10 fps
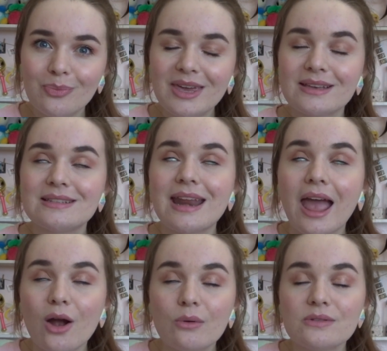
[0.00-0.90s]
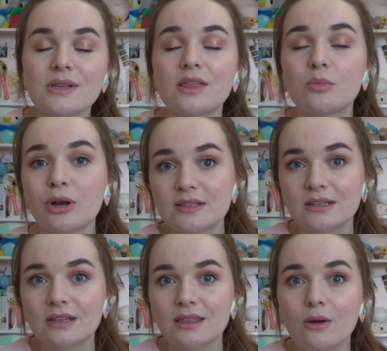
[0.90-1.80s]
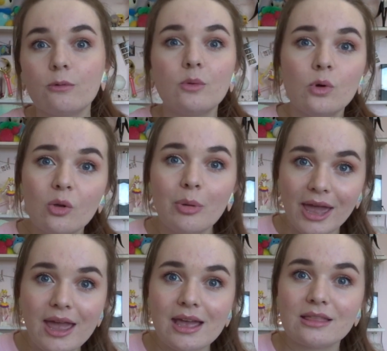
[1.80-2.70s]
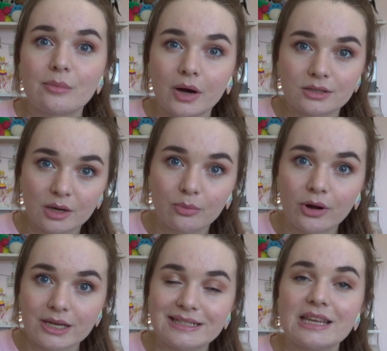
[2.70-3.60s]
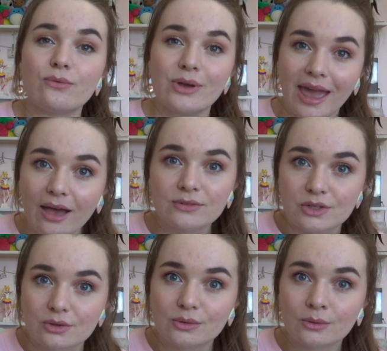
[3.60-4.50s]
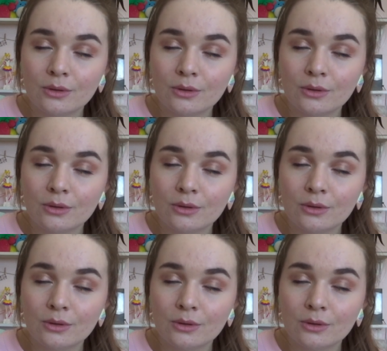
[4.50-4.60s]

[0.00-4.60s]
because now we've set the precedent that we will pay the marked up price if we have to.